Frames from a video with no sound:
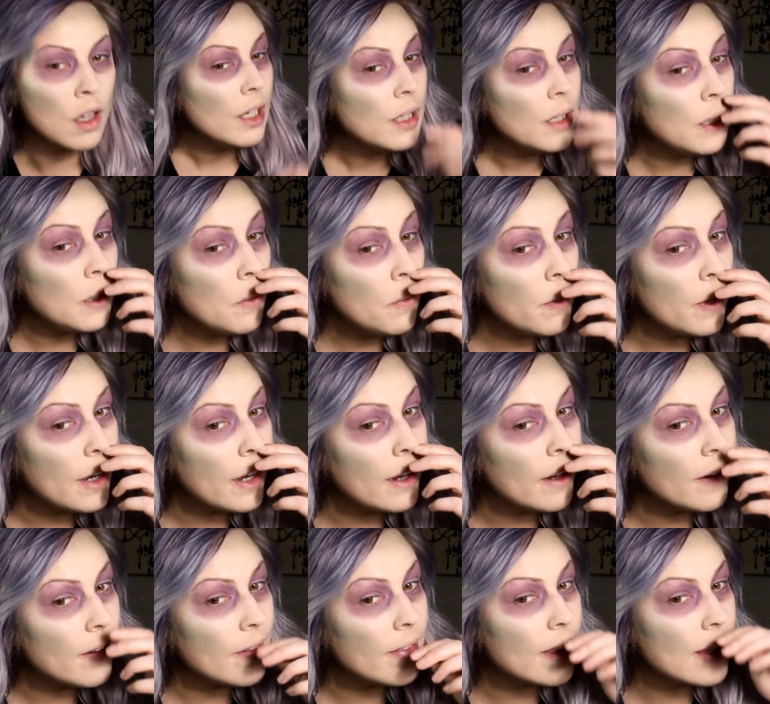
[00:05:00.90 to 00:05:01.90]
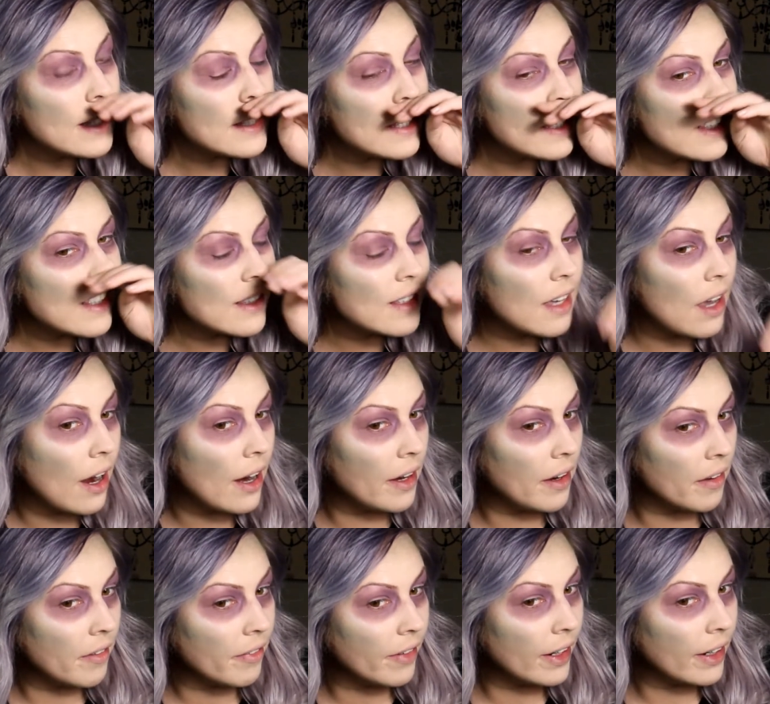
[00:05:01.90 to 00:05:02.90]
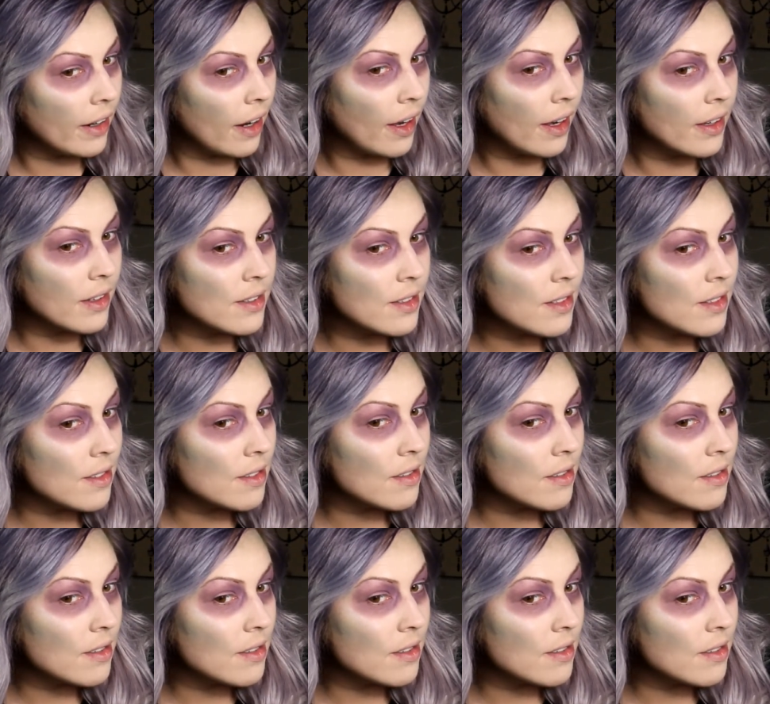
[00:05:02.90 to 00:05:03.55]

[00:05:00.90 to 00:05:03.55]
You know what? This is kind of a nice